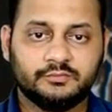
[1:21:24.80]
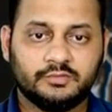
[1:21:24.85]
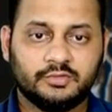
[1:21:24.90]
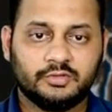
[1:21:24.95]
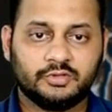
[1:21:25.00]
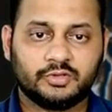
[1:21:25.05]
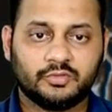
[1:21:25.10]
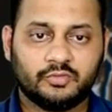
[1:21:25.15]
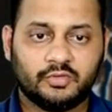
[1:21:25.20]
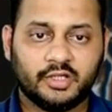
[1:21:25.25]

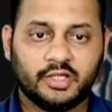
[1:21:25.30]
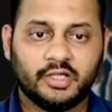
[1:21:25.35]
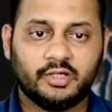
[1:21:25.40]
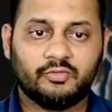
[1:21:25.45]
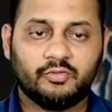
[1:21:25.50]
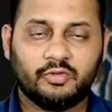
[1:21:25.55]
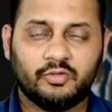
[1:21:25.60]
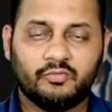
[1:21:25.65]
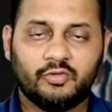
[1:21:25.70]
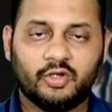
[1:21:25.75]
So
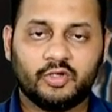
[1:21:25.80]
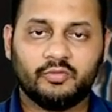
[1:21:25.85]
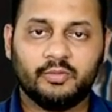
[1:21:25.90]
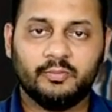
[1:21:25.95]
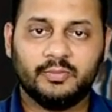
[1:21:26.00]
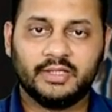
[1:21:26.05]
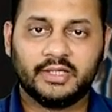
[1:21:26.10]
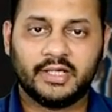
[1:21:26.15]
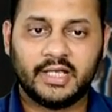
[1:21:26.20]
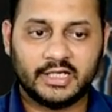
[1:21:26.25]
what will
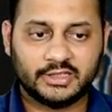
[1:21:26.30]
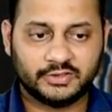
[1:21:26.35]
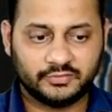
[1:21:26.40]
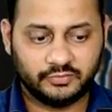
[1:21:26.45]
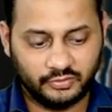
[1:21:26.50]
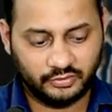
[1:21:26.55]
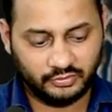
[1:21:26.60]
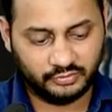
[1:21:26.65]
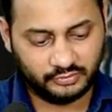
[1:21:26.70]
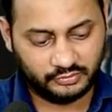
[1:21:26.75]
be the cash flow?